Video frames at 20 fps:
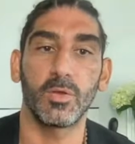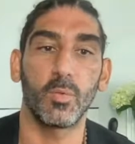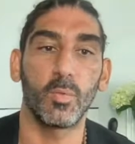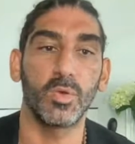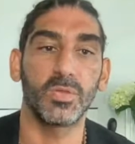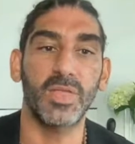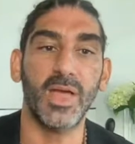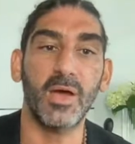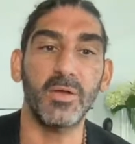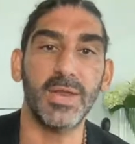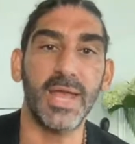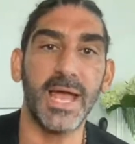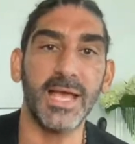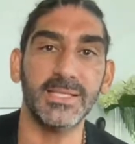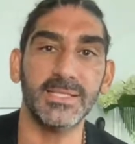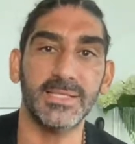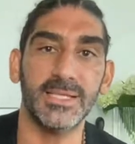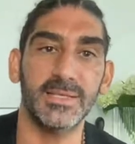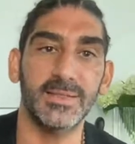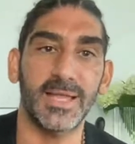Without
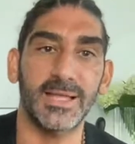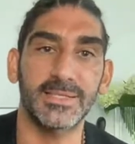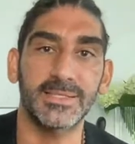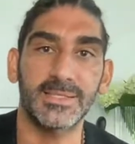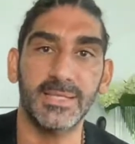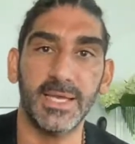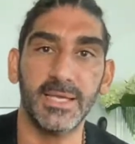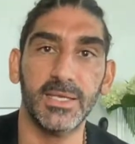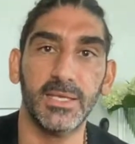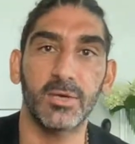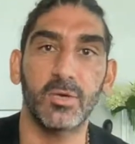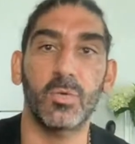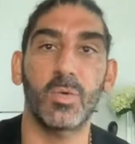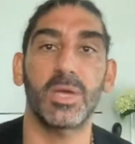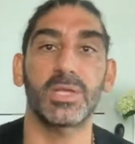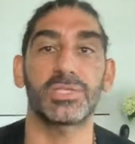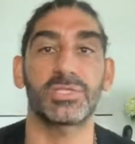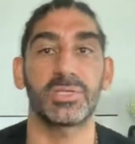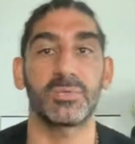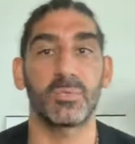asking that second
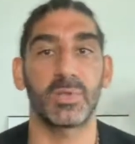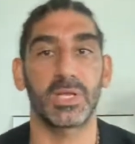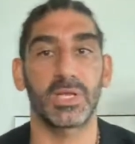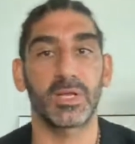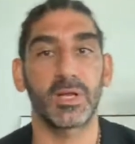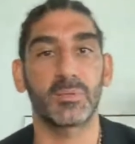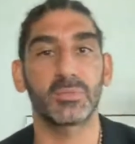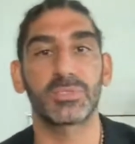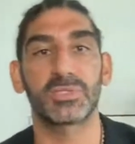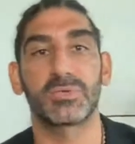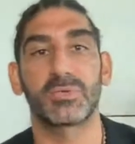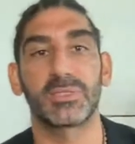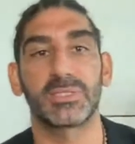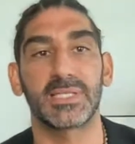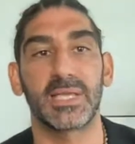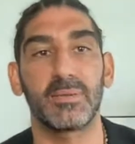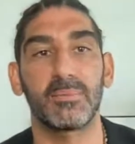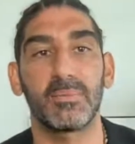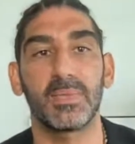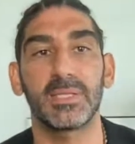question when it comes to
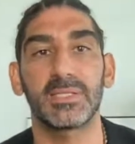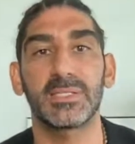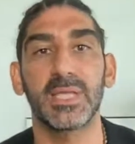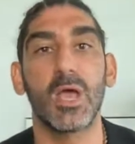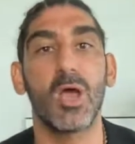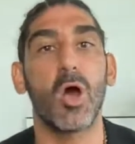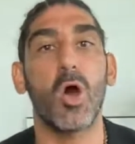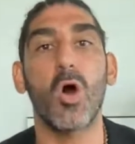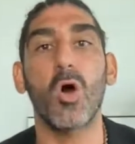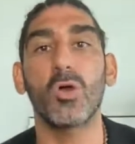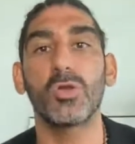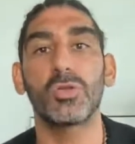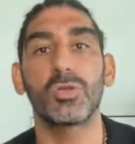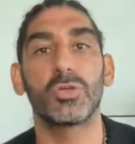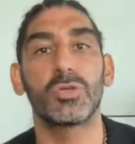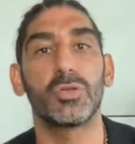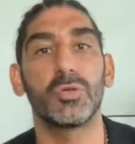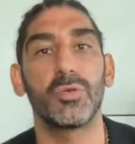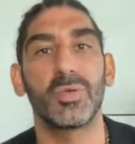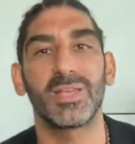resentments, all you're
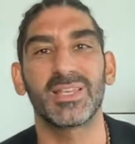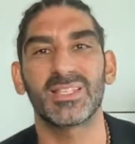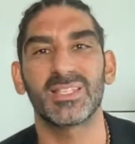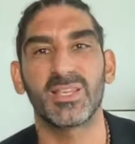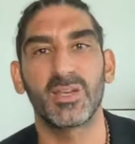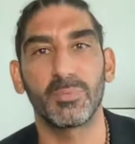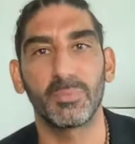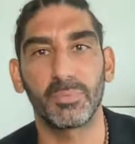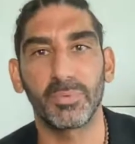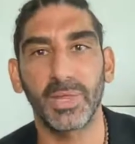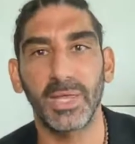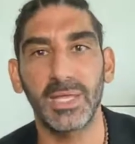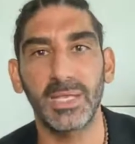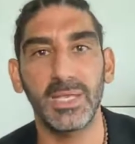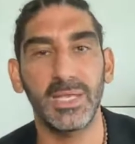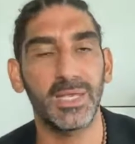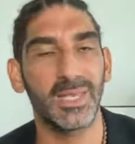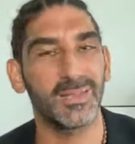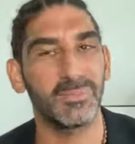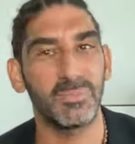doing is
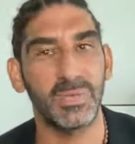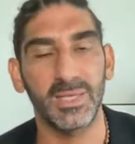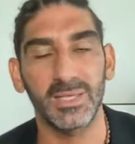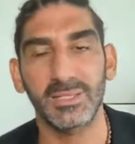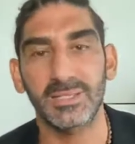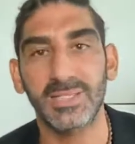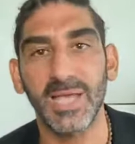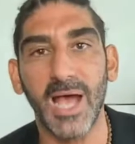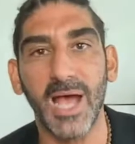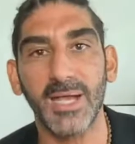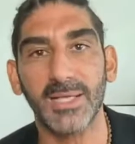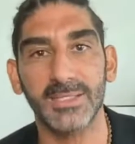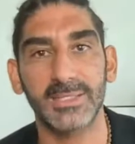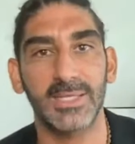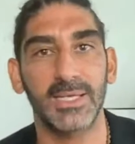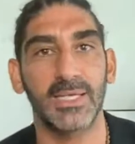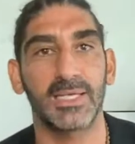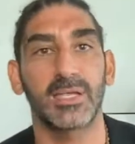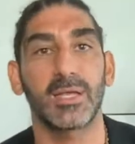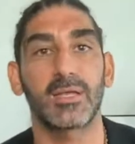complaining and being
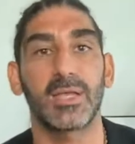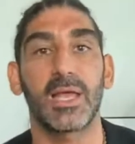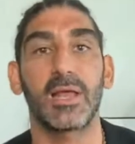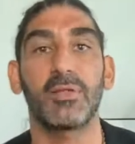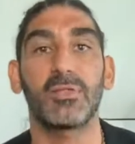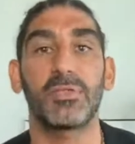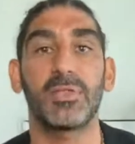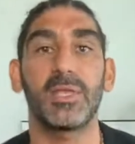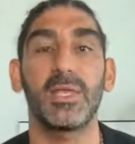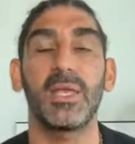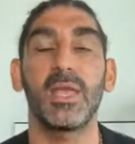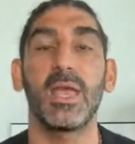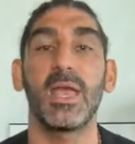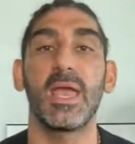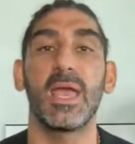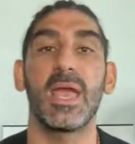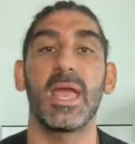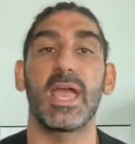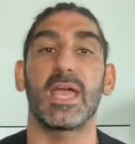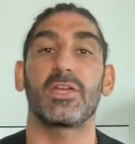toxic and unhealthy.
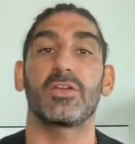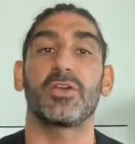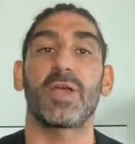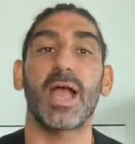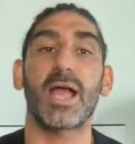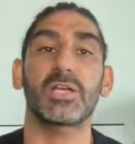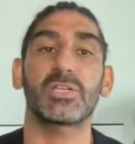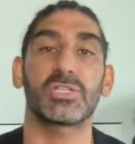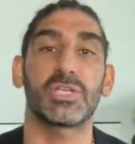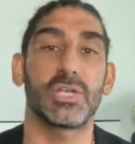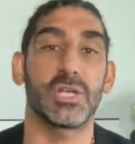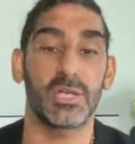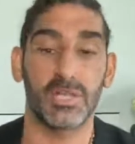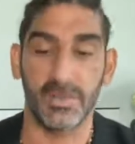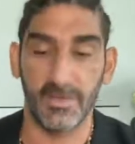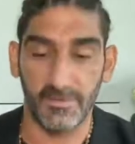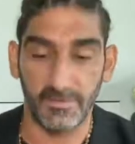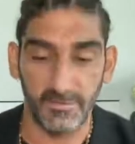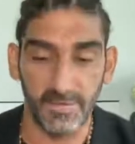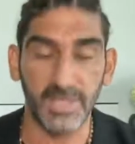And you're actually going
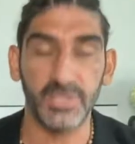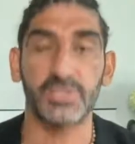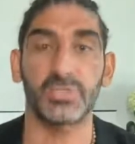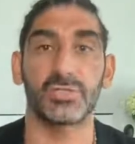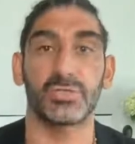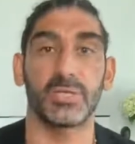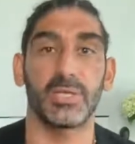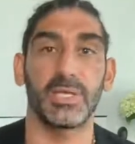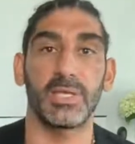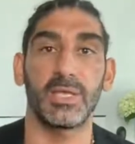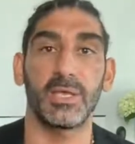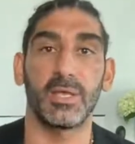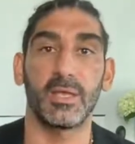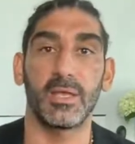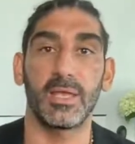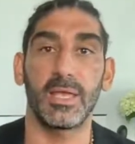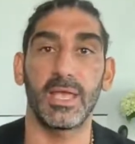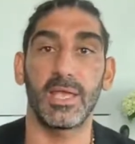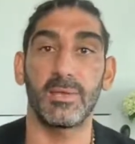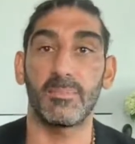to eventually
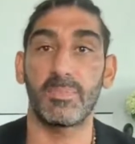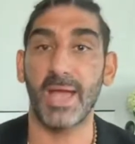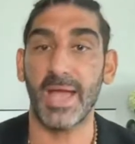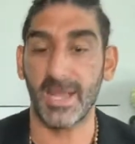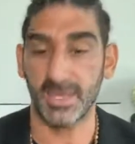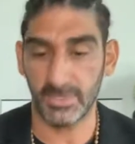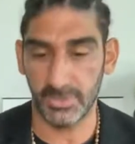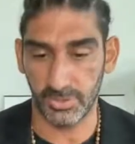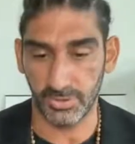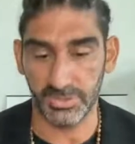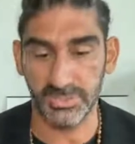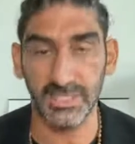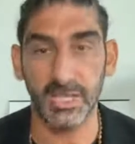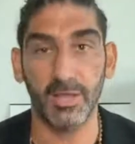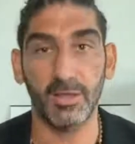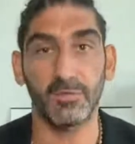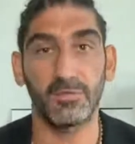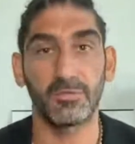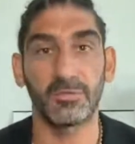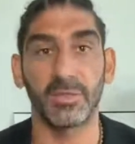impact
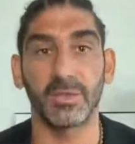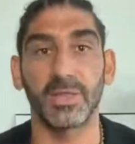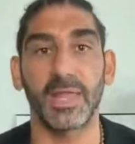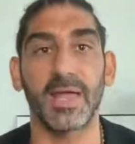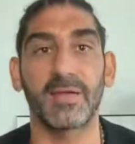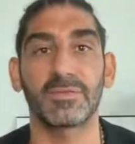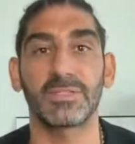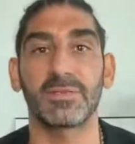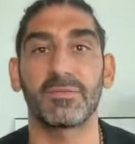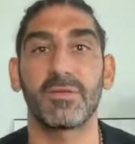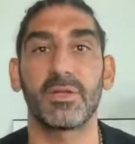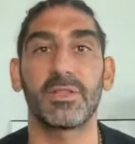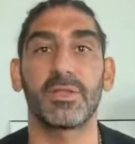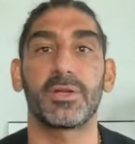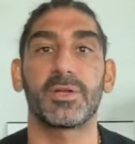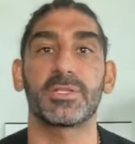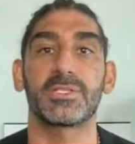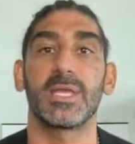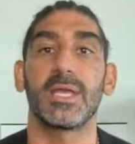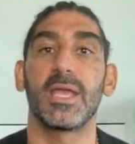yourself, the lives of
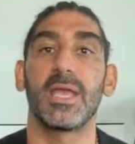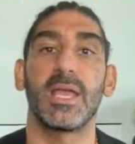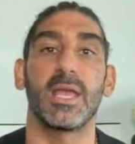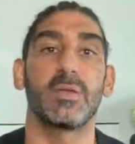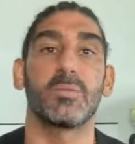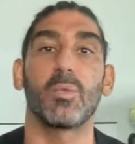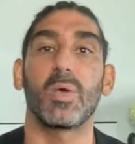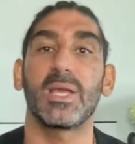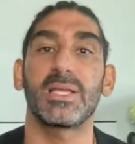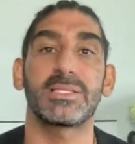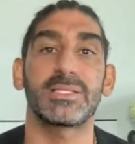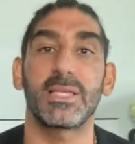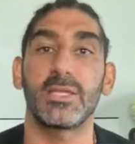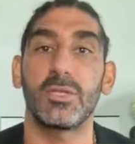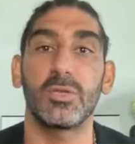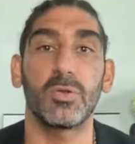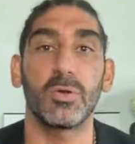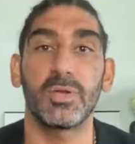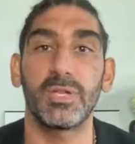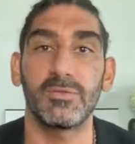others in ways that
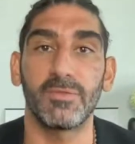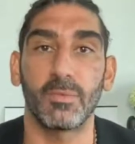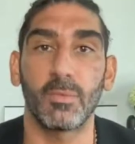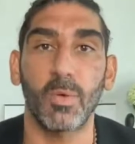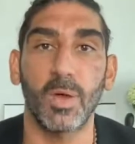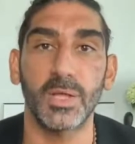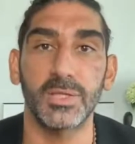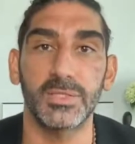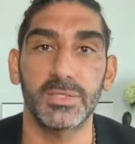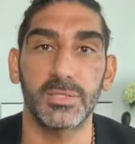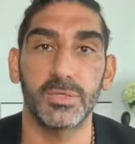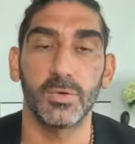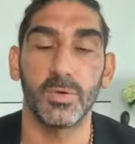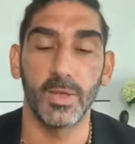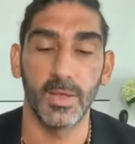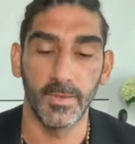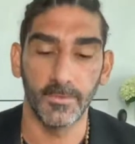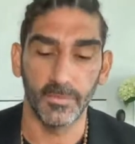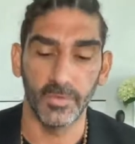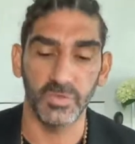you don't even want to.
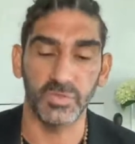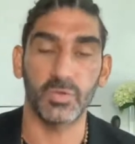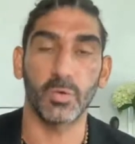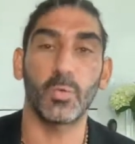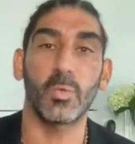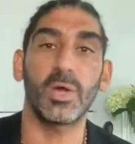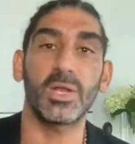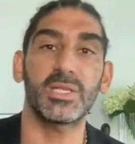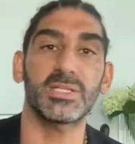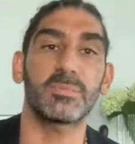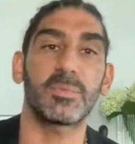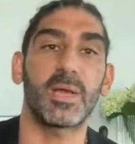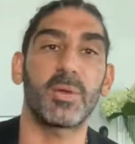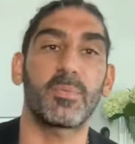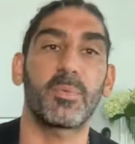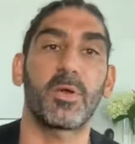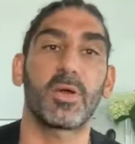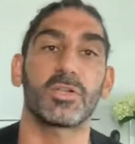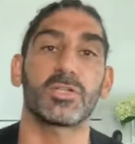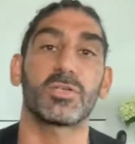So what is my
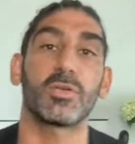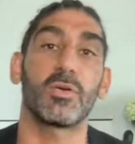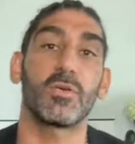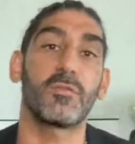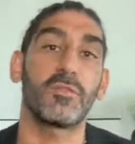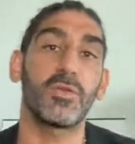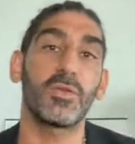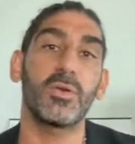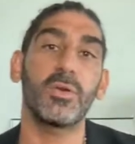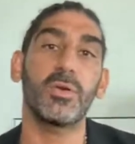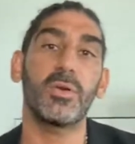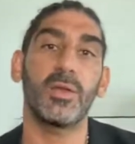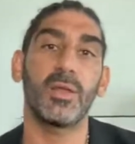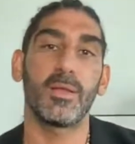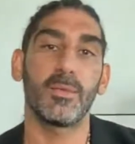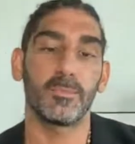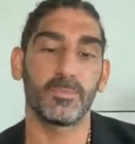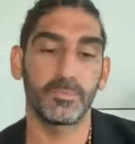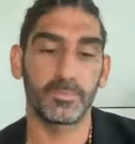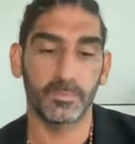part? So if
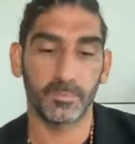you're